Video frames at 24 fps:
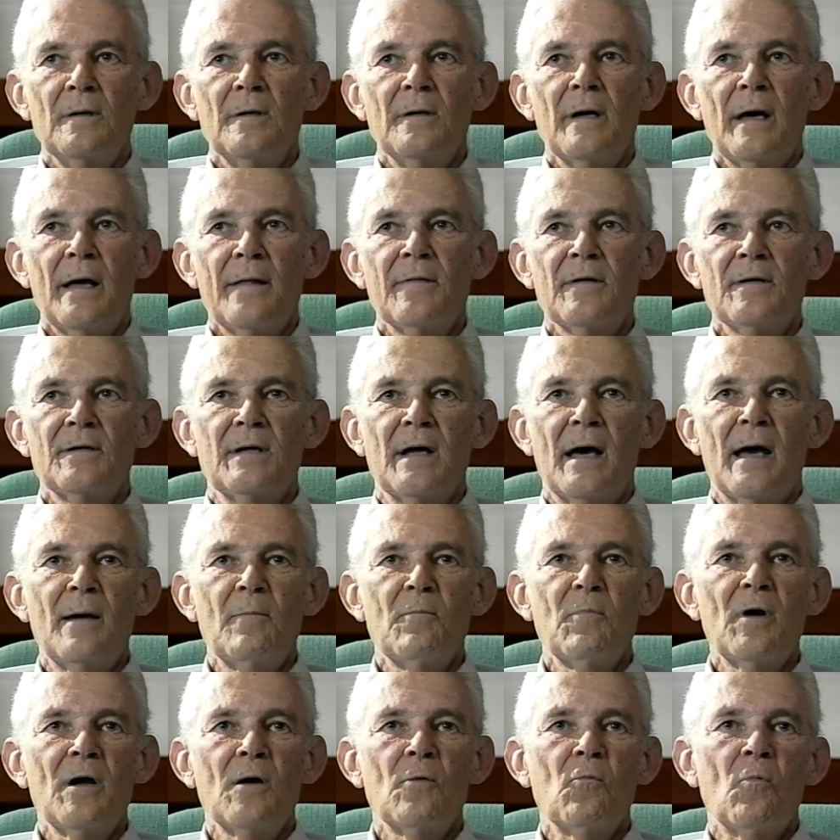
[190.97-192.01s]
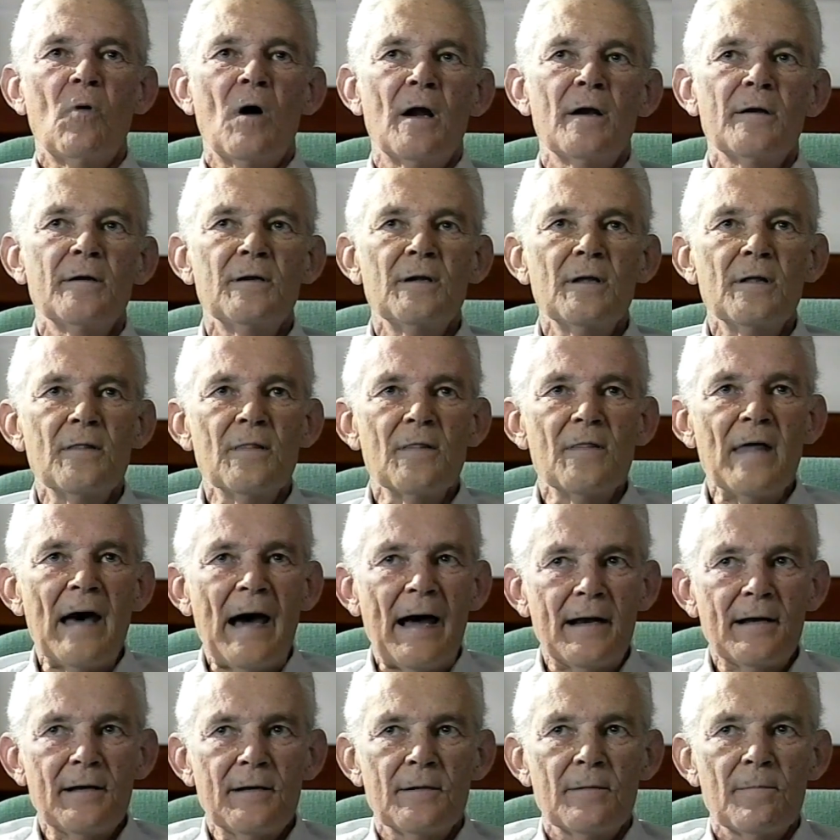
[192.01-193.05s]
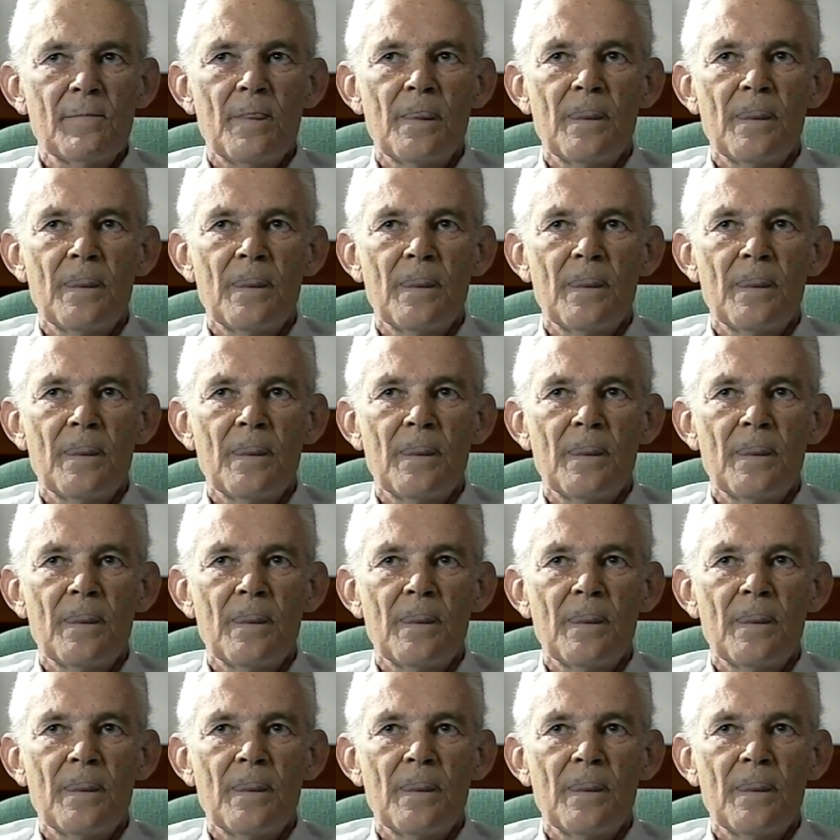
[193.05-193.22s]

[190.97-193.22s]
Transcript: At the time when one did that,